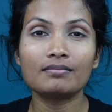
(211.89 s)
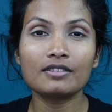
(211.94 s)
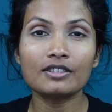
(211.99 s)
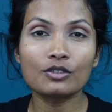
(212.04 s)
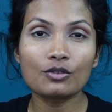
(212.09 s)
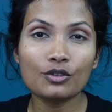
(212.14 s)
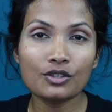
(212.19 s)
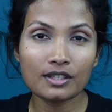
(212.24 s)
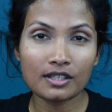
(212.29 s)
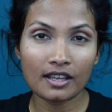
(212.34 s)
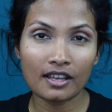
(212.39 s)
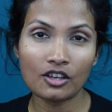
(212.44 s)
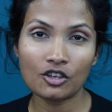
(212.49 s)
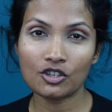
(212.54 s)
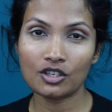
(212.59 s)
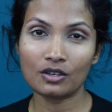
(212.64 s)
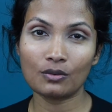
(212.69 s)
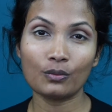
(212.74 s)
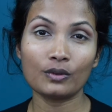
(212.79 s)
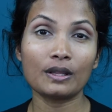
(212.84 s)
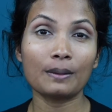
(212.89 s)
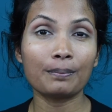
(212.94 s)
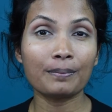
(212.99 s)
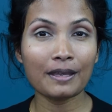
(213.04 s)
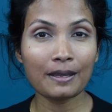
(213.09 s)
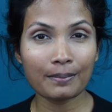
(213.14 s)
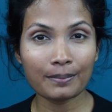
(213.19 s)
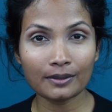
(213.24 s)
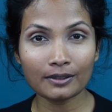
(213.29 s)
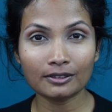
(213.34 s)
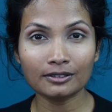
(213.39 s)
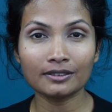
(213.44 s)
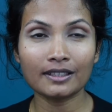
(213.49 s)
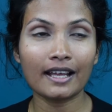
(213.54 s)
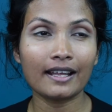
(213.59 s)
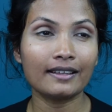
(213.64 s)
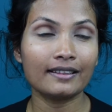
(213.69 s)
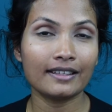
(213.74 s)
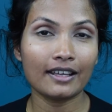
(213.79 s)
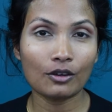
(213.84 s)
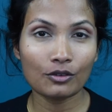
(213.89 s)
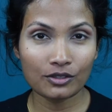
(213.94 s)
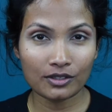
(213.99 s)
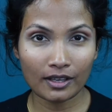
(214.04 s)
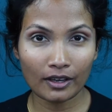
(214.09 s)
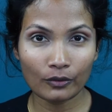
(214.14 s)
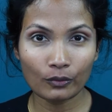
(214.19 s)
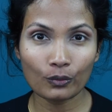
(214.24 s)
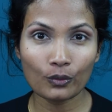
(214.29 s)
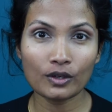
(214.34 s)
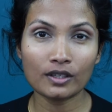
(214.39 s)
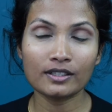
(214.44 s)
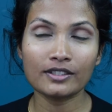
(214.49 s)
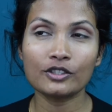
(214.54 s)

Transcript: association with the people and the outside world.